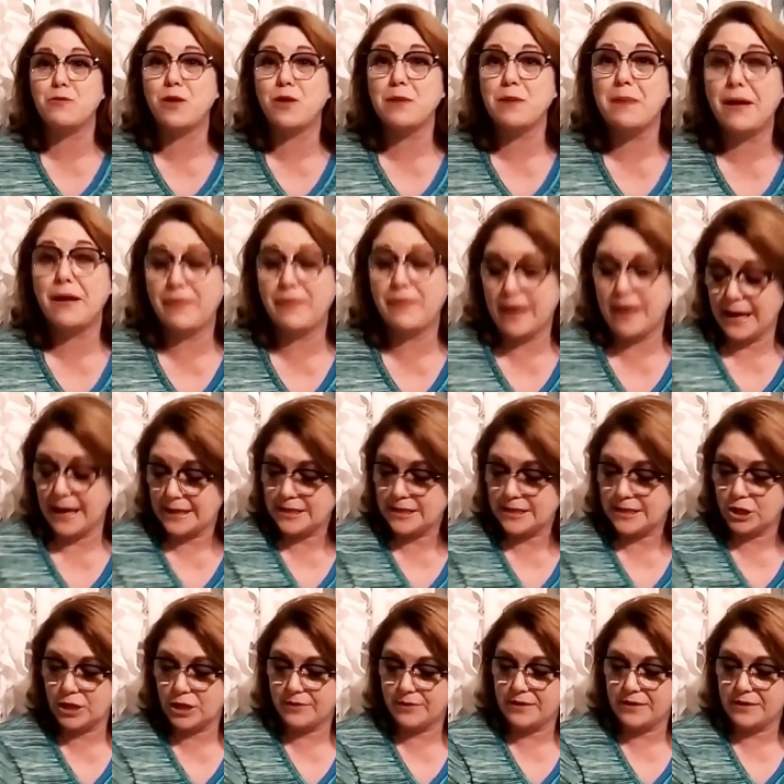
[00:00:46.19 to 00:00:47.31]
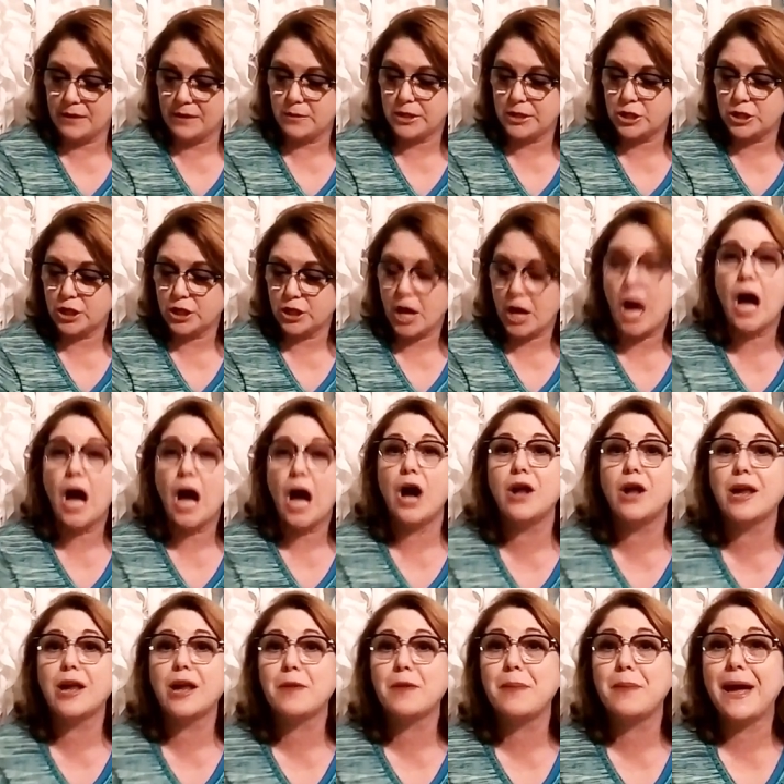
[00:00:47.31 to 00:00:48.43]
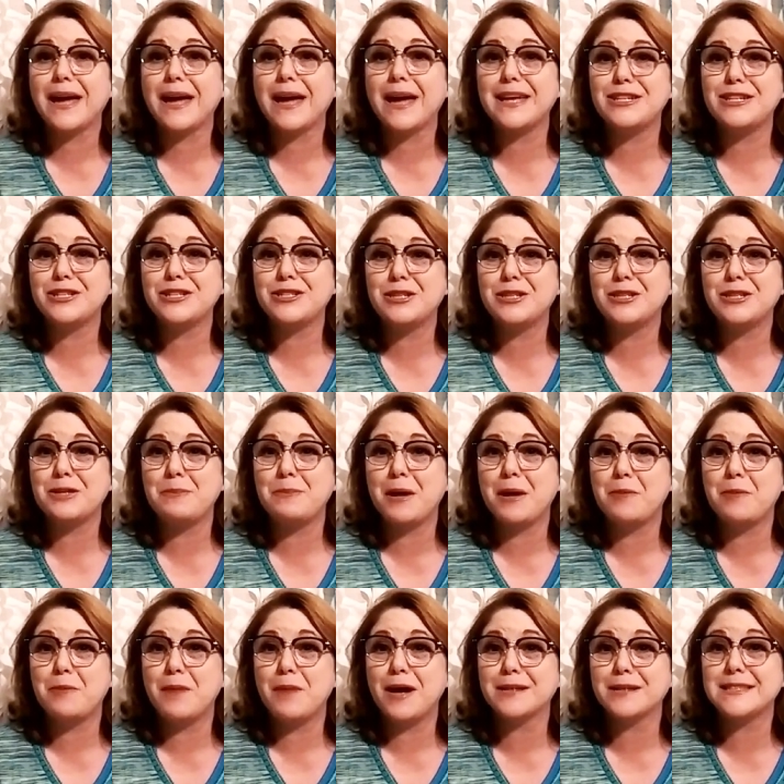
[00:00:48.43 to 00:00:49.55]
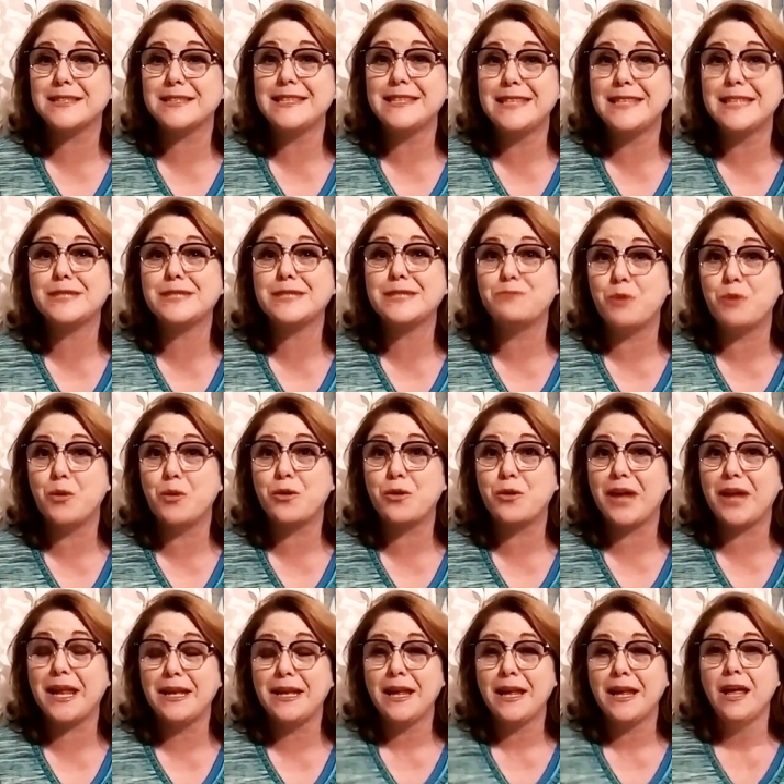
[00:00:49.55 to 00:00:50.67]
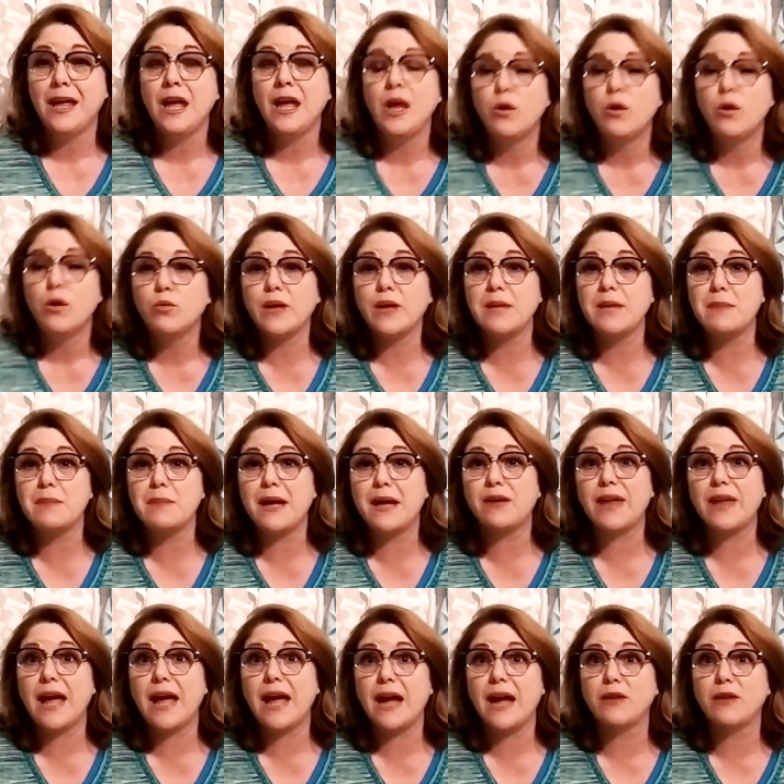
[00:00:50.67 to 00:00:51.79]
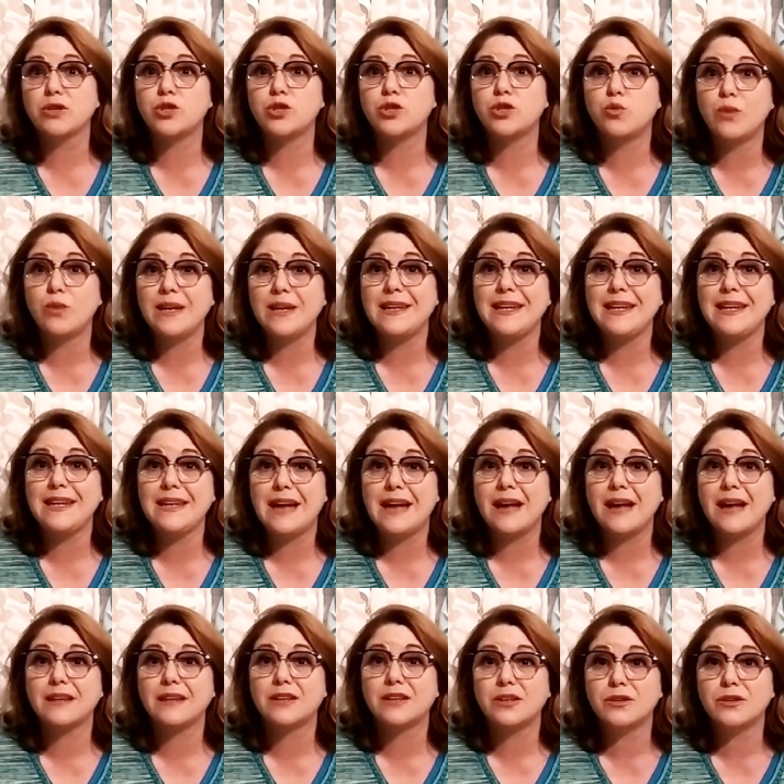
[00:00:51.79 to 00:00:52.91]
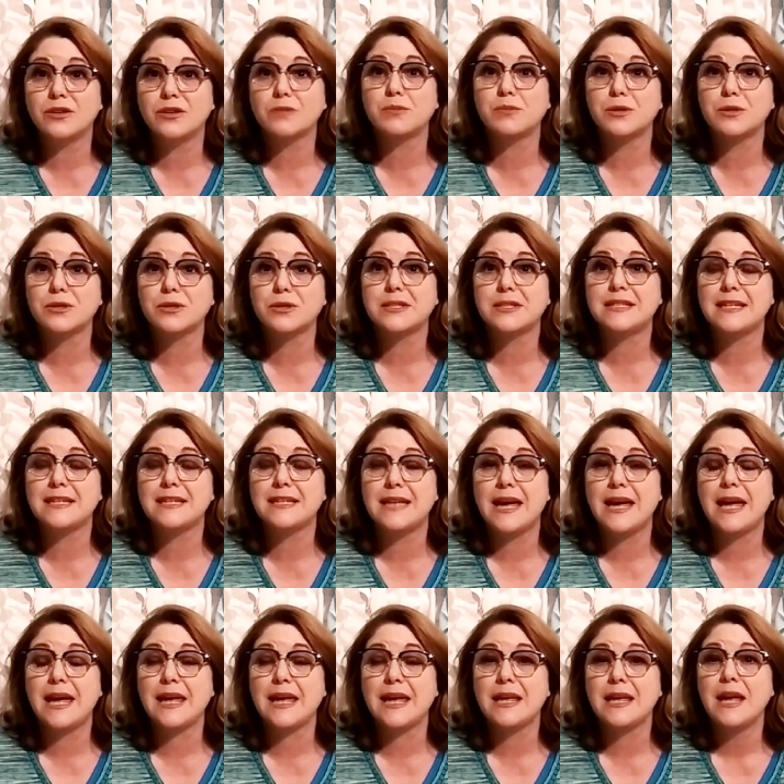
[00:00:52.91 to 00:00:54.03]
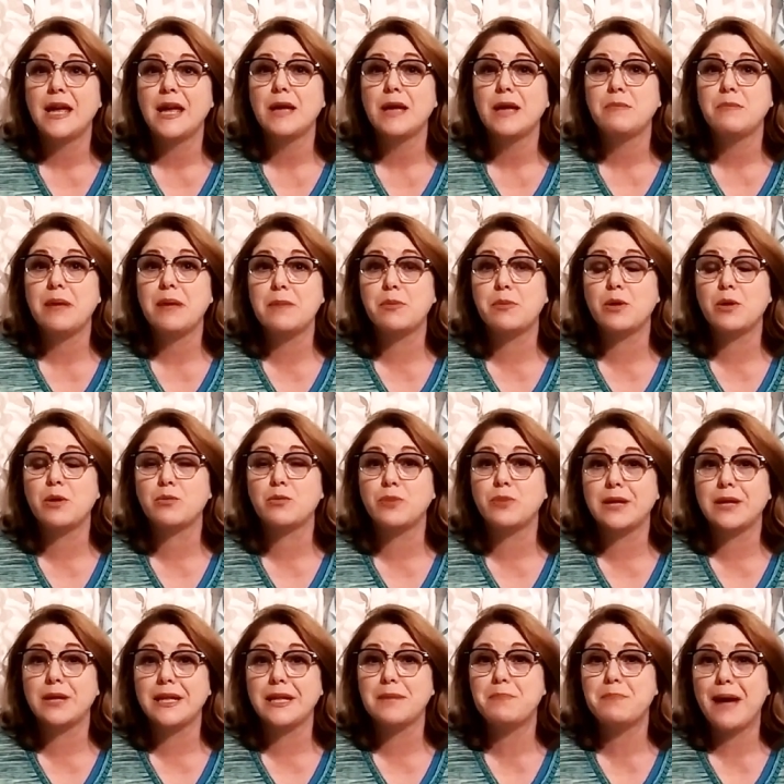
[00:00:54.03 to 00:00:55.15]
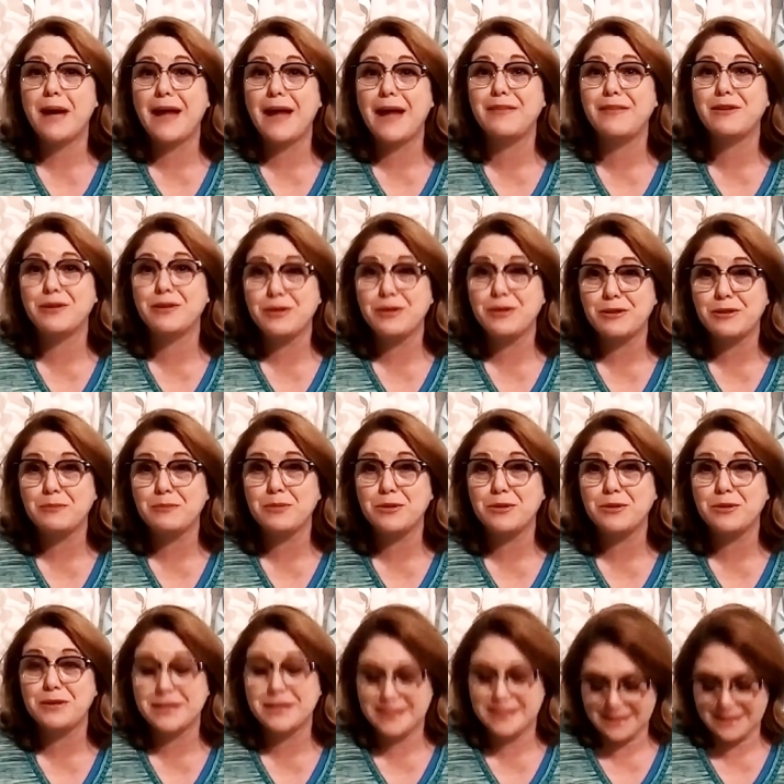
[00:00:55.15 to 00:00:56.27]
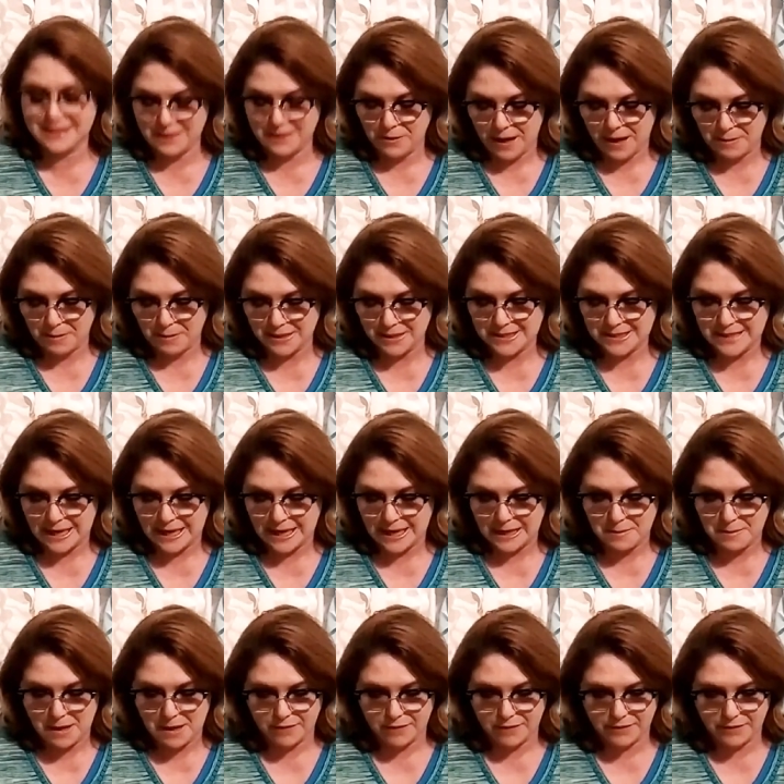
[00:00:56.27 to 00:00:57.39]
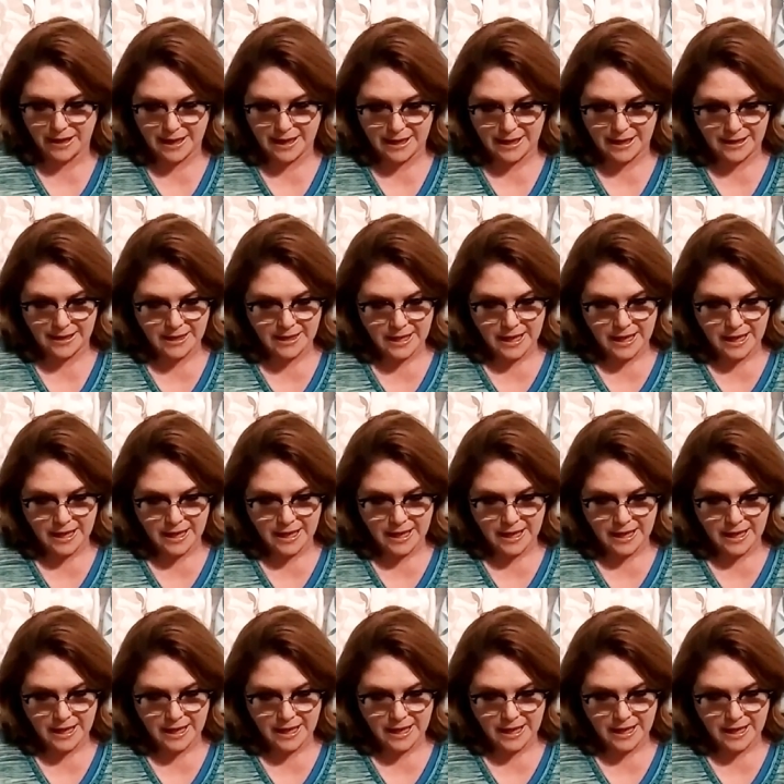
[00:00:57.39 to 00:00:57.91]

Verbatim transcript: What about that? It's a good thing we took all our packages to the mailbox this morning. We mailed out 29 cookbooks today. People are really buying the cookbooks, so I'm excited about that.